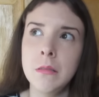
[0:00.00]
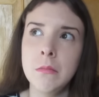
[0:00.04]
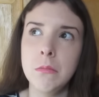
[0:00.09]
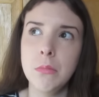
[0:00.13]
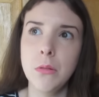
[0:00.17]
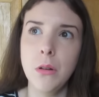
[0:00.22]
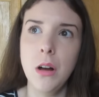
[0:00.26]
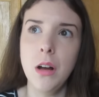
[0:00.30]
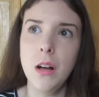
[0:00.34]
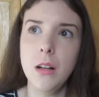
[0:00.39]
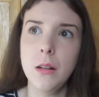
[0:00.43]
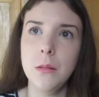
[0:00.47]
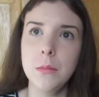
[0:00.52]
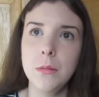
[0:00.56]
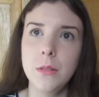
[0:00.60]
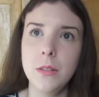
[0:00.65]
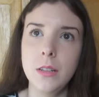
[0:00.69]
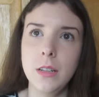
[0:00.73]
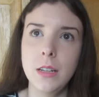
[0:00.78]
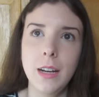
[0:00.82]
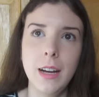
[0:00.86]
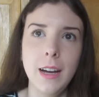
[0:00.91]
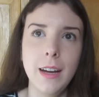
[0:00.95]

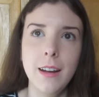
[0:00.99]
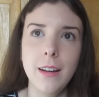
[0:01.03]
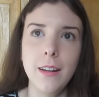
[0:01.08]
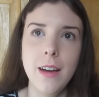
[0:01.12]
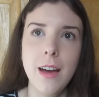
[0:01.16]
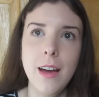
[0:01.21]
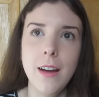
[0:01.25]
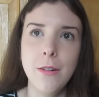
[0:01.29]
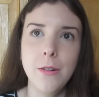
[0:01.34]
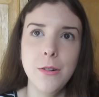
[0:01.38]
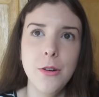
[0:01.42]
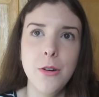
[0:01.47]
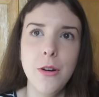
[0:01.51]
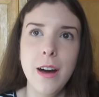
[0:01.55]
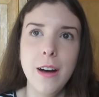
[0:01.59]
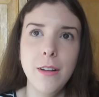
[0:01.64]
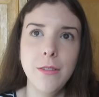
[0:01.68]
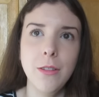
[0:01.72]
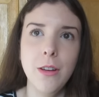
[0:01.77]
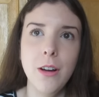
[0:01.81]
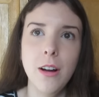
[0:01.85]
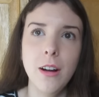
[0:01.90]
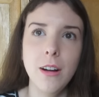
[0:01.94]
probably, I don't know
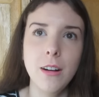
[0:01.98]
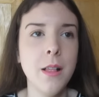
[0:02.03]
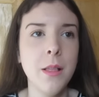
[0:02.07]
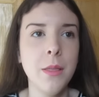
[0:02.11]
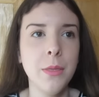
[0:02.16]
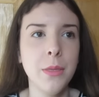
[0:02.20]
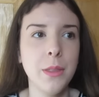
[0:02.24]
how long.